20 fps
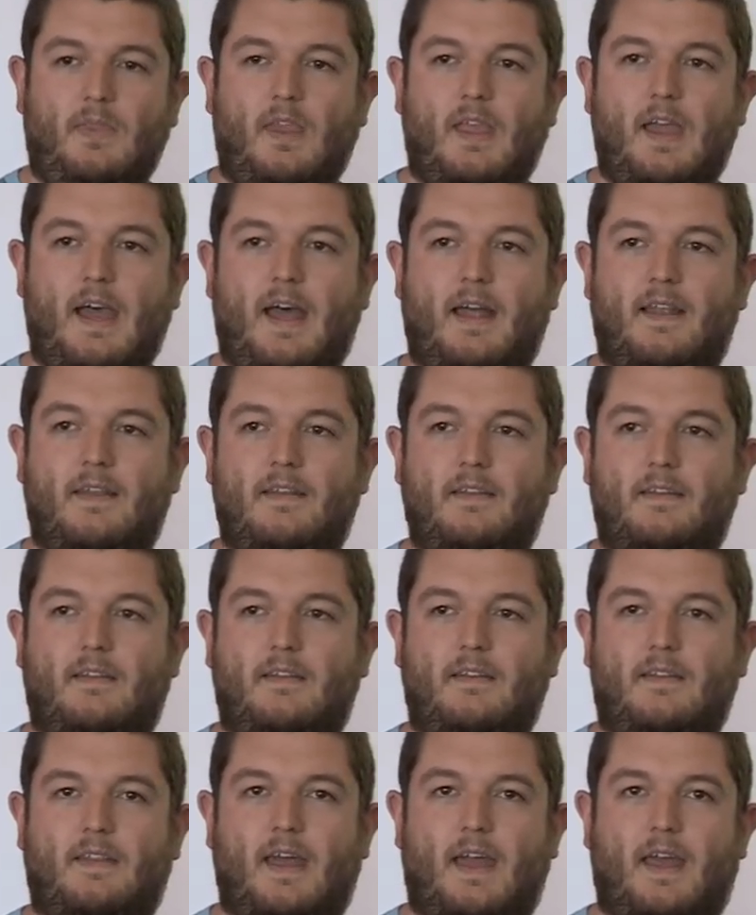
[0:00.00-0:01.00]

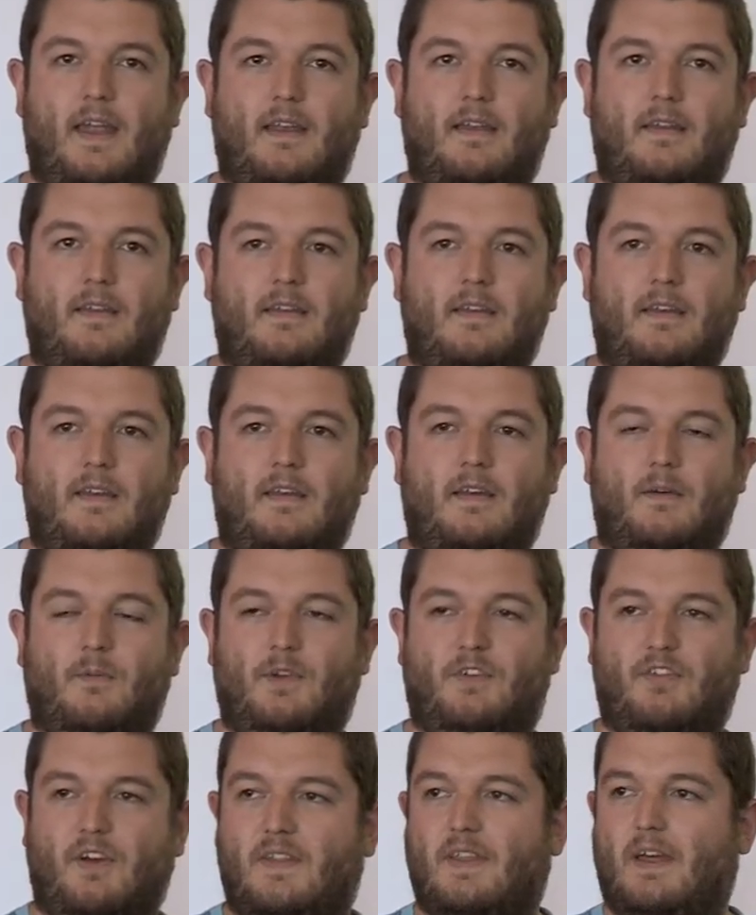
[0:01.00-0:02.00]
and then
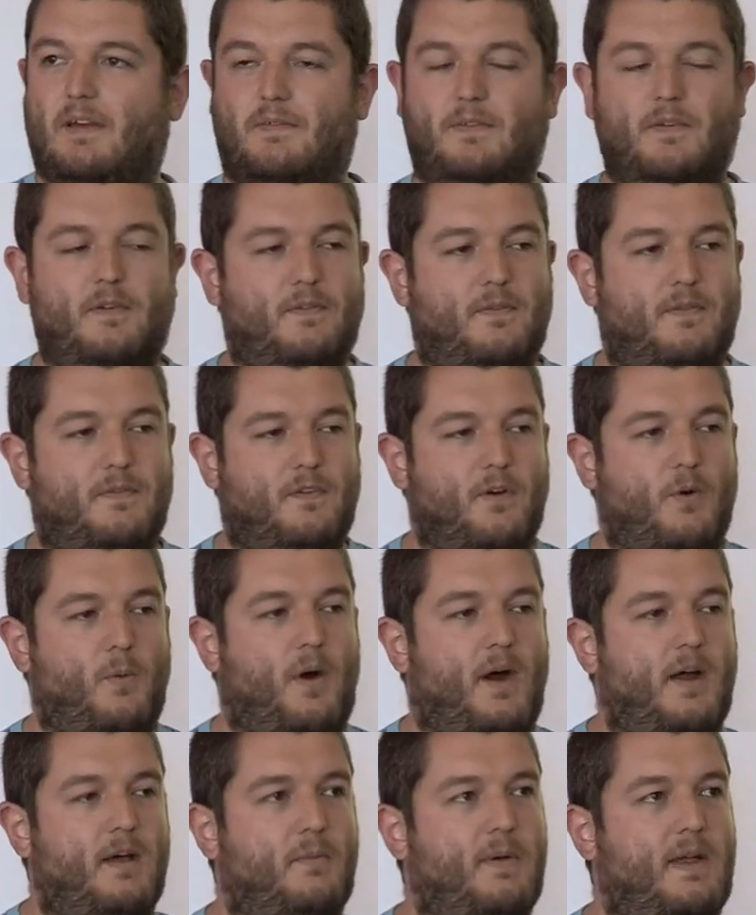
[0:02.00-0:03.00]
we tried that for, for a
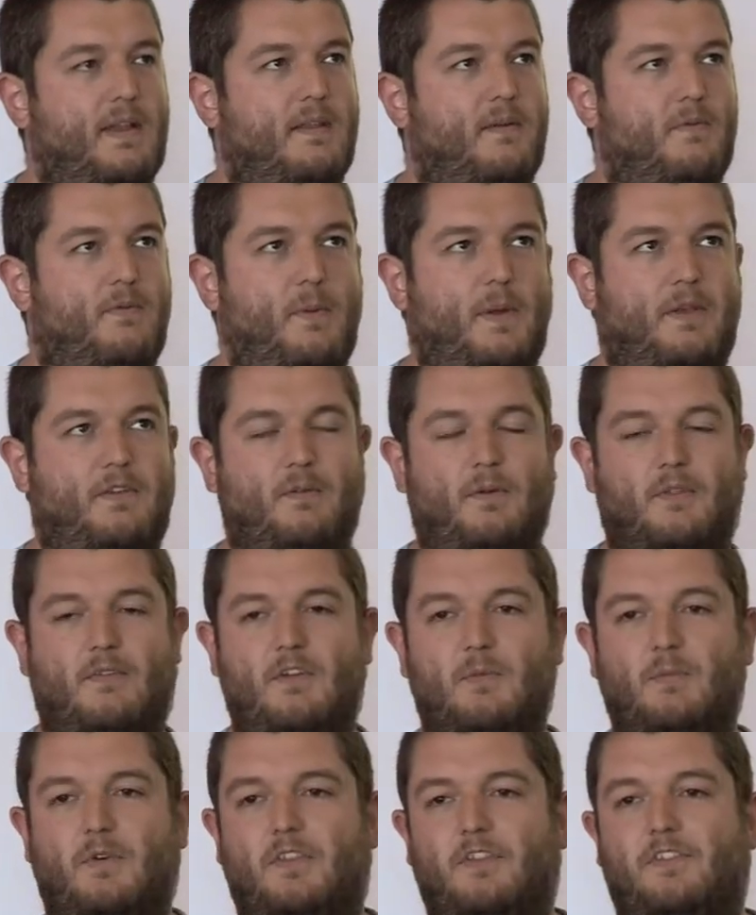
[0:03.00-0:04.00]
while. We had that for about two or
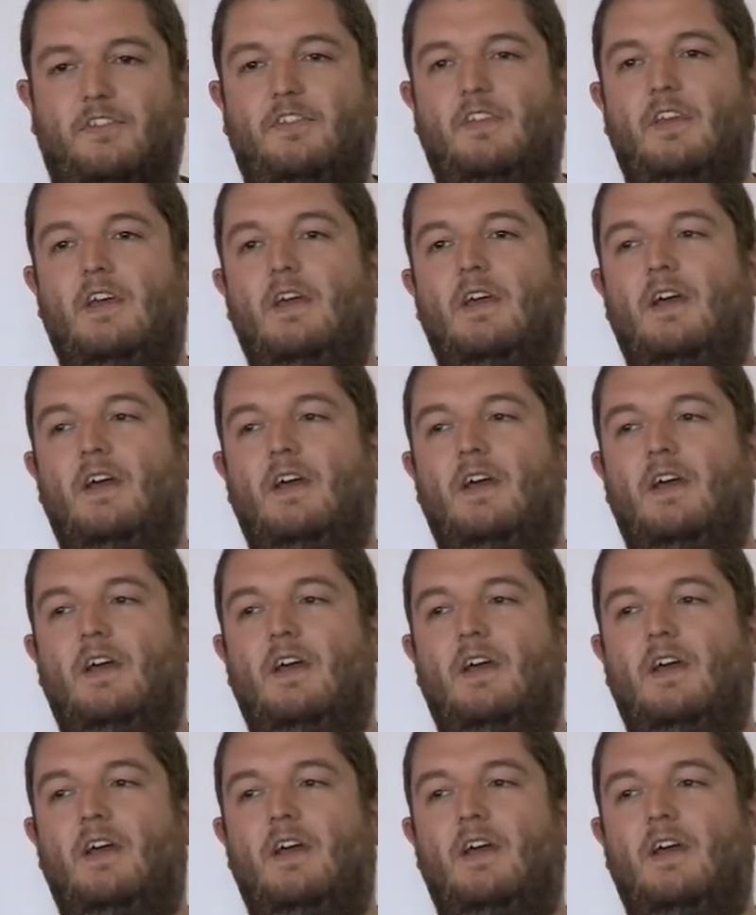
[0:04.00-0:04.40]
three months.